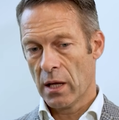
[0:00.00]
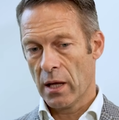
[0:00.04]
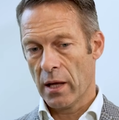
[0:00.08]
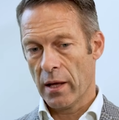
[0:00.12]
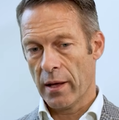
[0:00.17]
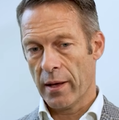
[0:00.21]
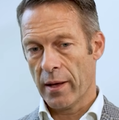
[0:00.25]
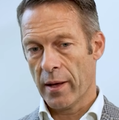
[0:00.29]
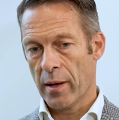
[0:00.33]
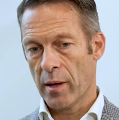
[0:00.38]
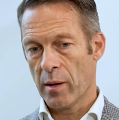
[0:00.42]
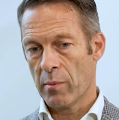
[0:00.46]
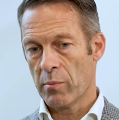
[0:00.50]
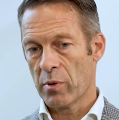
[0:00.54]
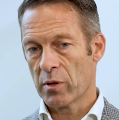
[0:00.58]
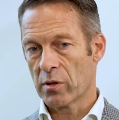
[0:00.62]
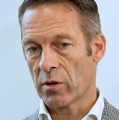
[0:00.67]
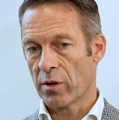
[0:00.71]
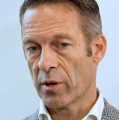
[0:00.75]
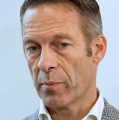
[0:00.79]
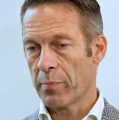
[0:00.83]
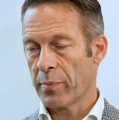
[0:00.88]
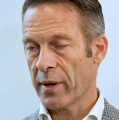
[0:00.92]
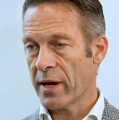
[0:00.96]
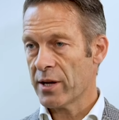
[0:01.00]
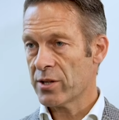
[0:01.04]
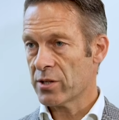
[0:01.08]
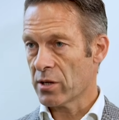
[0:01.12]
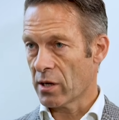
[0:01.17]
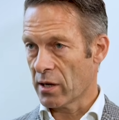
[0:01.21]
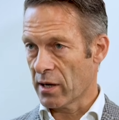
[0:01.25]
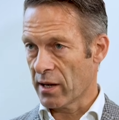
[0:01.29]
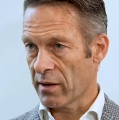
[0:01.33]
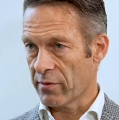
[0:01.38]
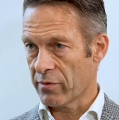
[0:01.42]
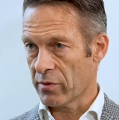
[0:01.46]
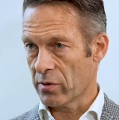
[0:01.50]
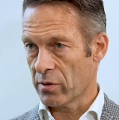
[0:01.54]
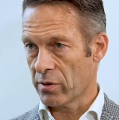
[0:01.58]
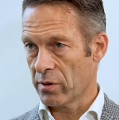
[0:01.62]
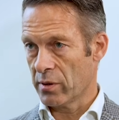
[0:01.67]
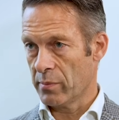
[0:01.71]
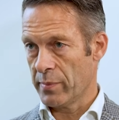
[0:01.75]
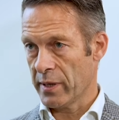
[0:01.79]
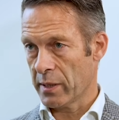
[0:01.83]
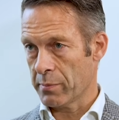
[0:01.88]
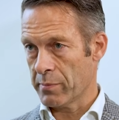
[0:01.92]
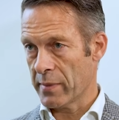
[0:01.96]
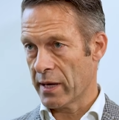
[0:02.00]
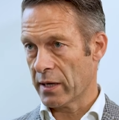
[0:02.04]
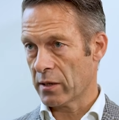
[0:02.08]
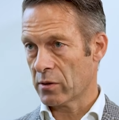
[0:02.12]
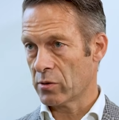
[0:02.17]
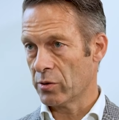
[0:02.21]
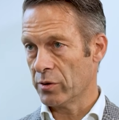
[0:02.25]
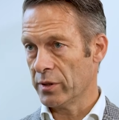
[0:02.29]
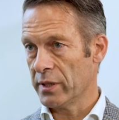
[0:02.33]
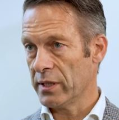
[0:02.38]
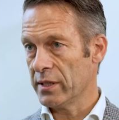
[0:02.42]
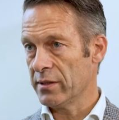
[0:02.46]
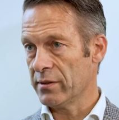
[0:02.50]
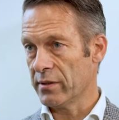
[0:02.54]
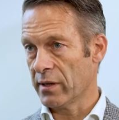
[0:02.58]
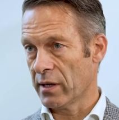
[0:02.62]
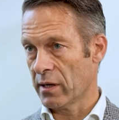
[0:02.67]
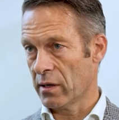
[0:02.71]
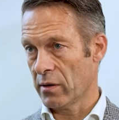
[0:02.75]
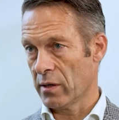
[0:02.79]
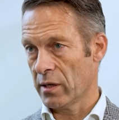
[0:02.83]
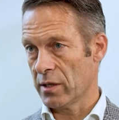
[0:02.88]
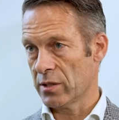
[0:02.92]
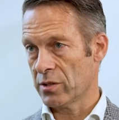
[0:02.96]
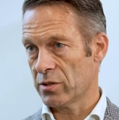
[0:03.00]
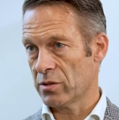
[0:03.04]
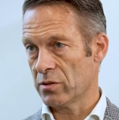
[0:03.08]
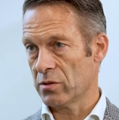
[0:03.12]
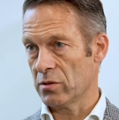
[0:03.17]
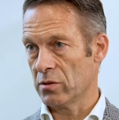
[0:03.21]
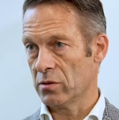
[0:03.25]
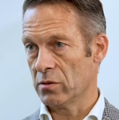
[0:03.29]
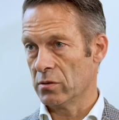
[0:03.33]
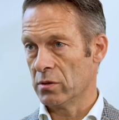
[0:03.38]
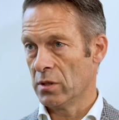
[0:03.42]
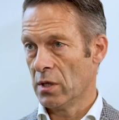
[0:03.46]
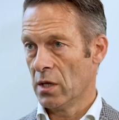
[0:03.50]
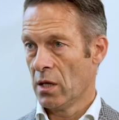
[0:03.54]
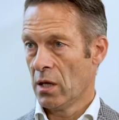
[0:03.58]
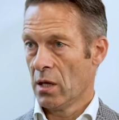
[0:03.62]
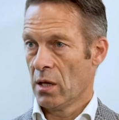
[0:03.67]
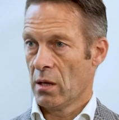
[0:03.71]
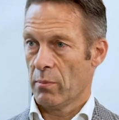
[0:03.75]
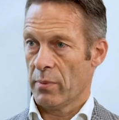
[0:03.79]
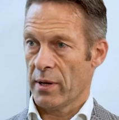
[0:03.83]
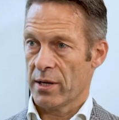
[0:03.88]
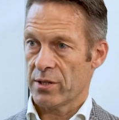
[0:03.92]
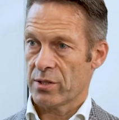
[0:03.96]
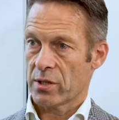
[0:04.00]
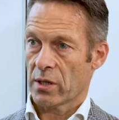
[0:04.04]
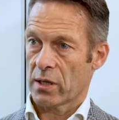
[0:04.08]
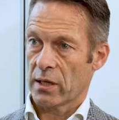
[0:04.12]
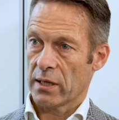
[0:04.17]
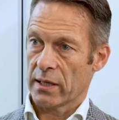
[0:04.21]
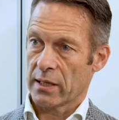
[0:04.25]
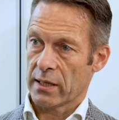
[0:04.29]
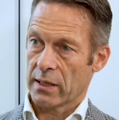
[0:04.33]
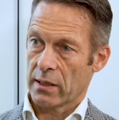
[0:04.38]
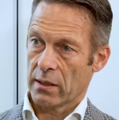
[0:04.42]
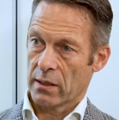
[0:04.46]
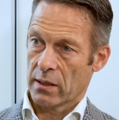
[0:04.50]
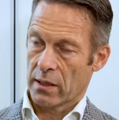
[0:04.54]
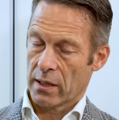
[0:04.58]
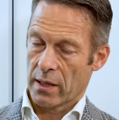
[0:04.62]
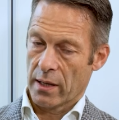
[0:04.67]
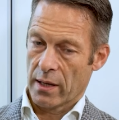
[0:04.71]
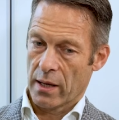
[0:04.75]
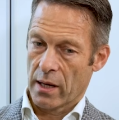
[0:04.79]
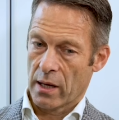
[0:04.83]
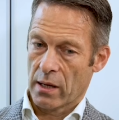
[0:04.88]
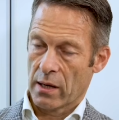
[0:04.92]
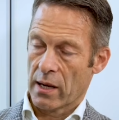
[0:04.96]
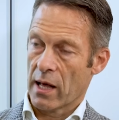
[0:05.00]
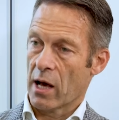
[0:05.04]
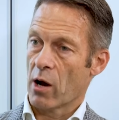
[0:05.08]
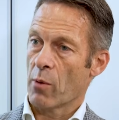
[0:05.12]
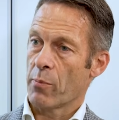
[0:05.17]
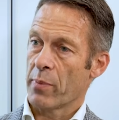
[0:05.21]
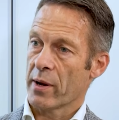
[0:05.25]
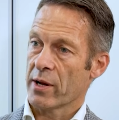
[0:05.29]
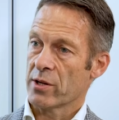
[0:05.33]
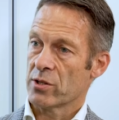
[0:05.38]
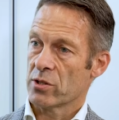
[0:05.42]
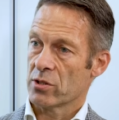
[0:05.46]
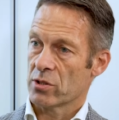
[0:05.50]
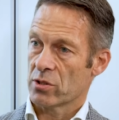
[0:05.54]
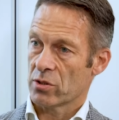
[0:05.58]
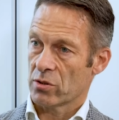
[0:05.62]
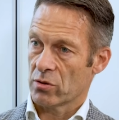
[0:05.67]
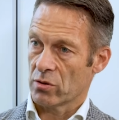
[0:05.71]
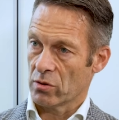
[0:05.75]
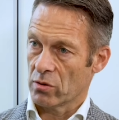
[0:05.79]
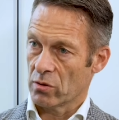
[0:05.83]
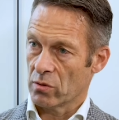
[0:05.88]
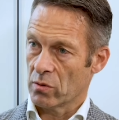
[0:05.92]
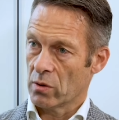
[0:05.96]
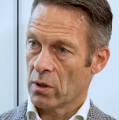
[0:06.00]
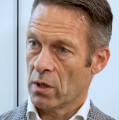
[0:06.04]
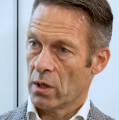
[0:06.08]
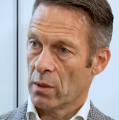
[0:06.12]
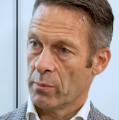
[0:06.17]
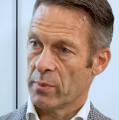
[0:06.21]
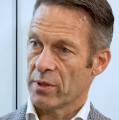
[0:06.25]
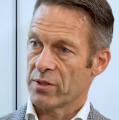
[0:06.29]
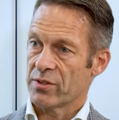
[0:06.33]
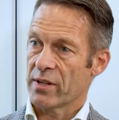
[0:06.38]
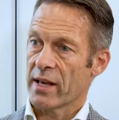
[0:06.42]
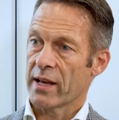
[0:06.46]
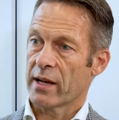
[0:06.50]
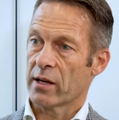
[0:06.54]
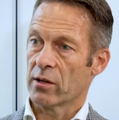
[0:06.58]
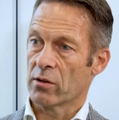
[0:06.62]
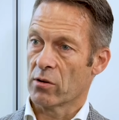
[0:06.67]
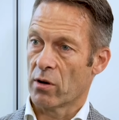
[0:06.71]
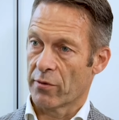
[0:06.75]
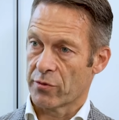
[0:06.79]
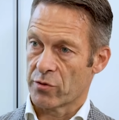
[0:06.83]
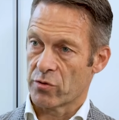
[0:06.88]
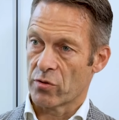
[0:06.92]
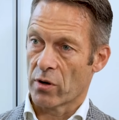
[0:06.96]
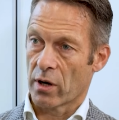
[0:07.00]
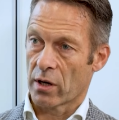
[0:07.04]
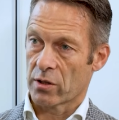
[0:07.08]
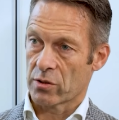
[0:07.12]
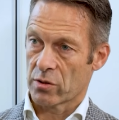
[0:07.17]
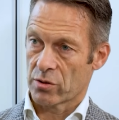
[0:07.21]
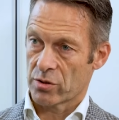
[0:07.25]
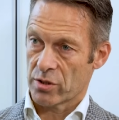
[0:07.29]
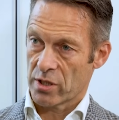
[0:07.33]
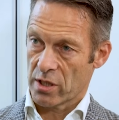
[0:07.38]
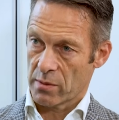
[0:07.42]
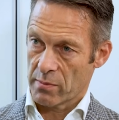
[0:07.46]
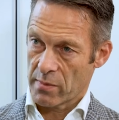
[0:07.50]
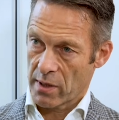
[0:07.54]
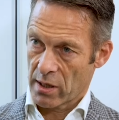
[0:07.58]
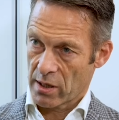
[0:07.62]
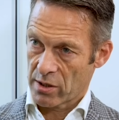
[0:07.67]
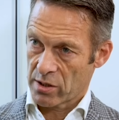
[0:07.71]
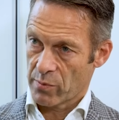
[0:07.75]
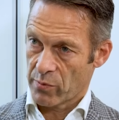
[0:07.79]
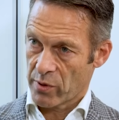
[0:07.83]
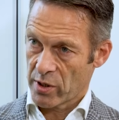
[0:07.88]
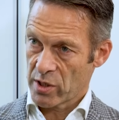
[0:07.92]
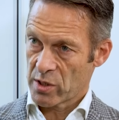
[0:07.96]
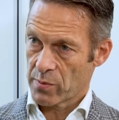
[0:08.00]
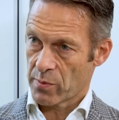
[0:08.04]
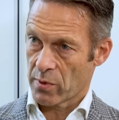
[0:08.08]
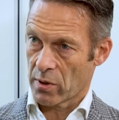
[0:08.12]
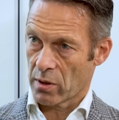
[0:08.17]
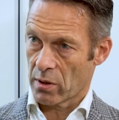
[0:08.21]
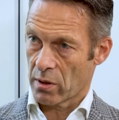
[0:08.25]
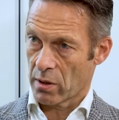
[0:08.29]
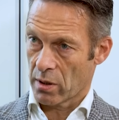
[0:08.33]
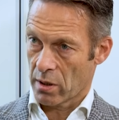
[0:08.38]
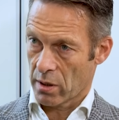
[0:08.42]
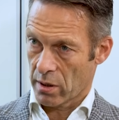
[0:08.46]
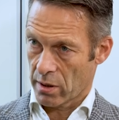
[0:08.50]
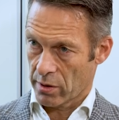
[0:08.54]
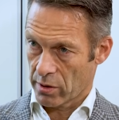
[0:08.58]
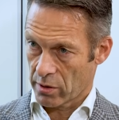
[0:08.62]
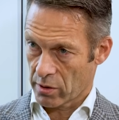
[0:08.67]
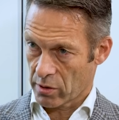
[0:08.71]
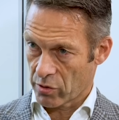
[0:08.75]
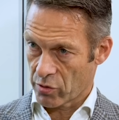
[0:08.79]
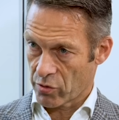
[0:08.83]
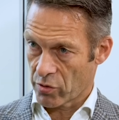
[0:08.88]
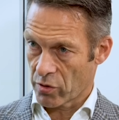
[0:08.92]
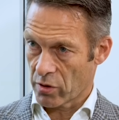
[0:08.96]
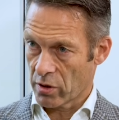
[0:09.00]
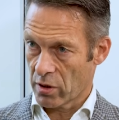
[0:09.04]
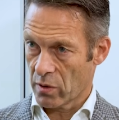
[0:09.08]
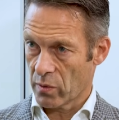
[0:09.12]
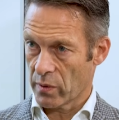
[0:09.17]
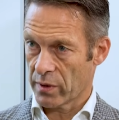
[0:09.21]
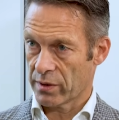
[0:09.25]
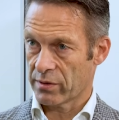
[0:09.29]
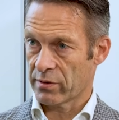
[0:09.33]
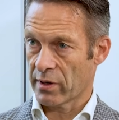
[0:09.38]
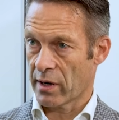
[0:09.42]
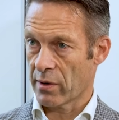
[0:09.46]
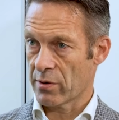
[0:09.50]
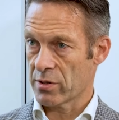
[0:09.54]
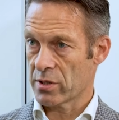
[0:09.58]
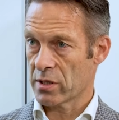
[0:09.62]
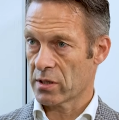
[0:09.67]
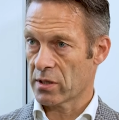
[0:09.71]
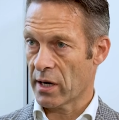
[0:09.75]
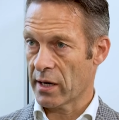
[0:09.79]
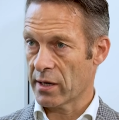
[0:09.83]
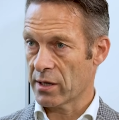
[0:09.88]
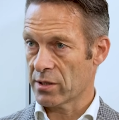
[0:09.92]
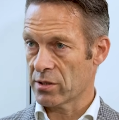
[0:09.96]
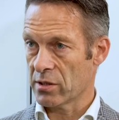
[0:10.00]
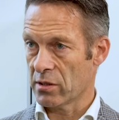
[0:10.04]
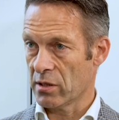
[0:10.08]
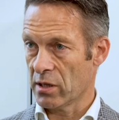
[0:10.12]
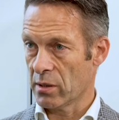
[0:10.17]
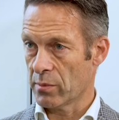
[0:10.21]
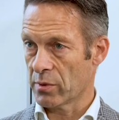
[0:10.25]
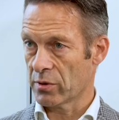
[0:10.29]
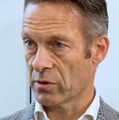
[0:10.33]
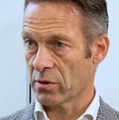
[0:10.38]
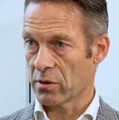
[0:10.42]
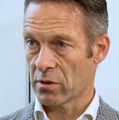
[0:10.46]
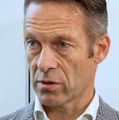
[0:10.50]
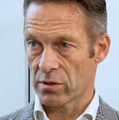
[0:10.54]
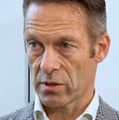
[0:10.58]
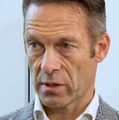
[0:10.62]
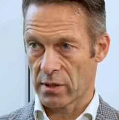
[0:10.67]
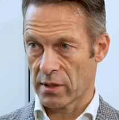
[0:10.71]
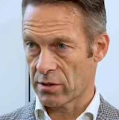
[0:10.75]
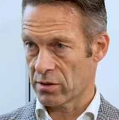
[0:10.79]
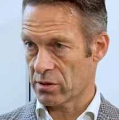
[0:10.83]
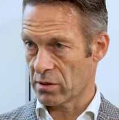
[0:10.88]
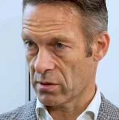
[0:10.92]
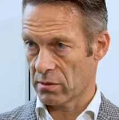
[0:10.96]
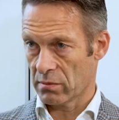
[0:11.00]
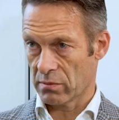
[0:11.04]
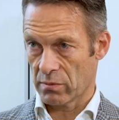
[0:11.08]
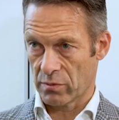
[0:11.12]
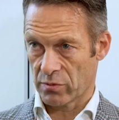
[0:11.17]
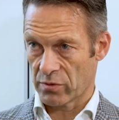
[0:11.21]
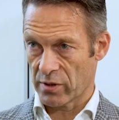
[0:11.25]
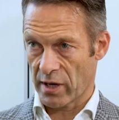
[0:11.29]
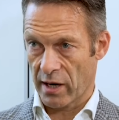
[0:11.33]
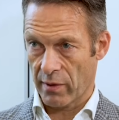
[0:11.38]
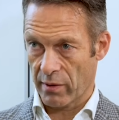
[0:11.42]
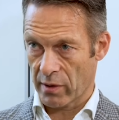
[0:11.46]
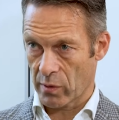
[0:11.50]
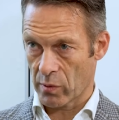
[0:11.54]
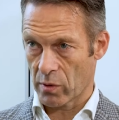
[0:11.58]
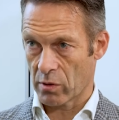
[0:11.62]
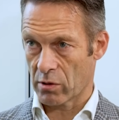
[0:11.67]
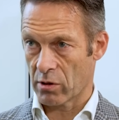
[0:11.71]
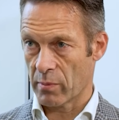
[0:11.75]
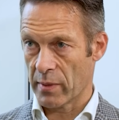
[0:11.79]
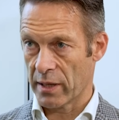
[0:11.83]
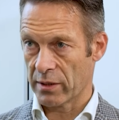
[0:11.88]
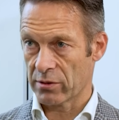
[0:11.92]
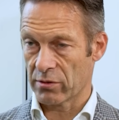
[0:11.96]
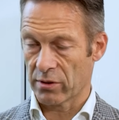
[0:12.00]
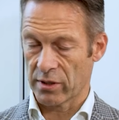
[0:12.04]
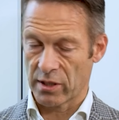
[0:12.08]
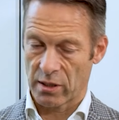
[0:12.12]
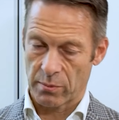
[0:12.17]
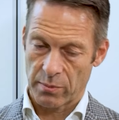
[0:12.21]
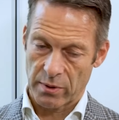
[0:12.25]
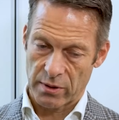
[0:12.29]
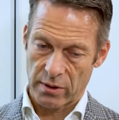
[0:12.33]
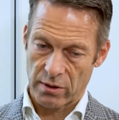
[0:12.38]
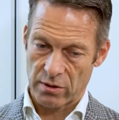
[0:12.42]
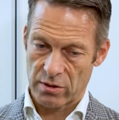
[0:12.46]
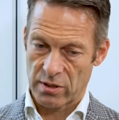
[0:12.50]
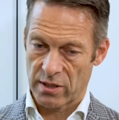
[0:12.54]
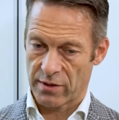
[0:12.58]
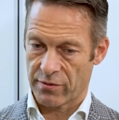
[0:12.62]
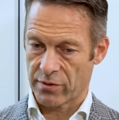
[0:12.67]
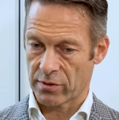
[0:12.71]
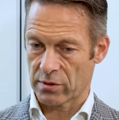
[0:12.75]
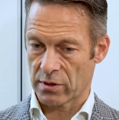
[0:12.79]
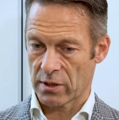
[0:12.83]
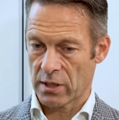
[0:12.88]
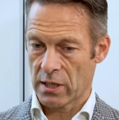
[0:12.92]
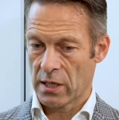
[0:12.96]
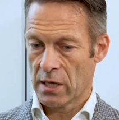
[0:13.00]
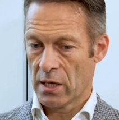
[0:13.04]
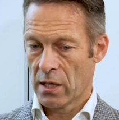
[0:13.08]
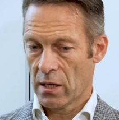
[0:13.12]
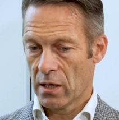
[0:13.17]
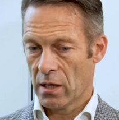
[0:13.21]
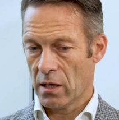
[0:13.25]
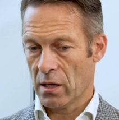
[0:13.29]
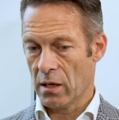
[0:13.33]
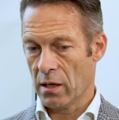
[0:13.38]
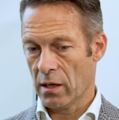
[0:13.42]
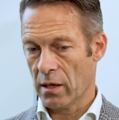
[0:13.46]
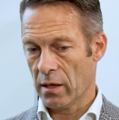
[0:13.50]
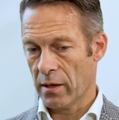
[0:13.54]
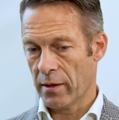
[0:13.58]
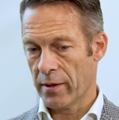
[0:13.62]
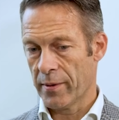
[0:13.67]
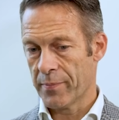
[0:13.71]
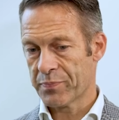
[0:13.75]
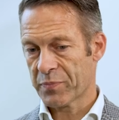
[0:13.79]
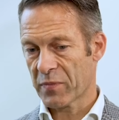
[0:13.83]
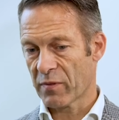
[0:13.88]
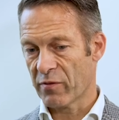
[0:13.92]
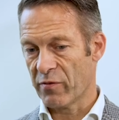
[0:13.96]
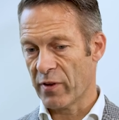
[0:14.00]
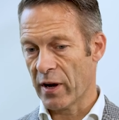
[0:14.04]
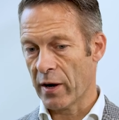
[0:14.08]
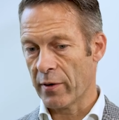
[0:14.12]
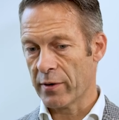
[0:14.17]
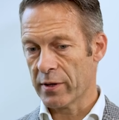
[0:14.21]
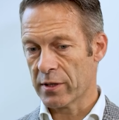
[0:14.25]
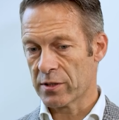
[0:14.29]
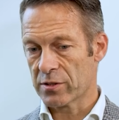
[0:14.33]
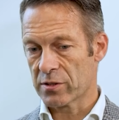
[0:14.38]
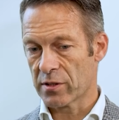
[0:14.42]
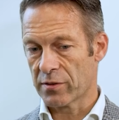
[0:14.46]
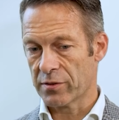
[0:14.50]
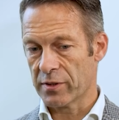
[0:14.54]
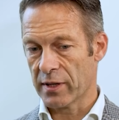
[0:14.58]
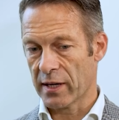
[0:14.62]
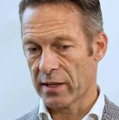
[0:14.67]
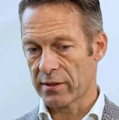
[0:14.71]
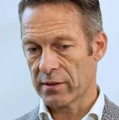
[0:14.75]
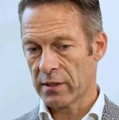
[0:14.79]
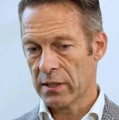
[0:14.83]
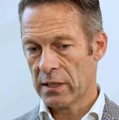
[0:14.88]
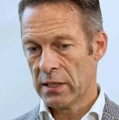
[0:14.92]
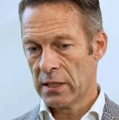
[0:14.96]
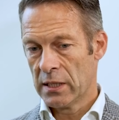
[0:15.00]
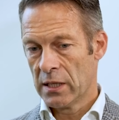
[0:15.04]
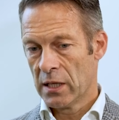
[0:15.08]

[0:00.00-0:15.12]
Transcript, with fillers: Um, but on the patient level, the big medical need there is to basically uh, allow patients to be taken off drugs. So CML is in principle under control with tyrosine kinase inhibitors, and there's um, Tariq will comment on it, but there's different um, variants of that.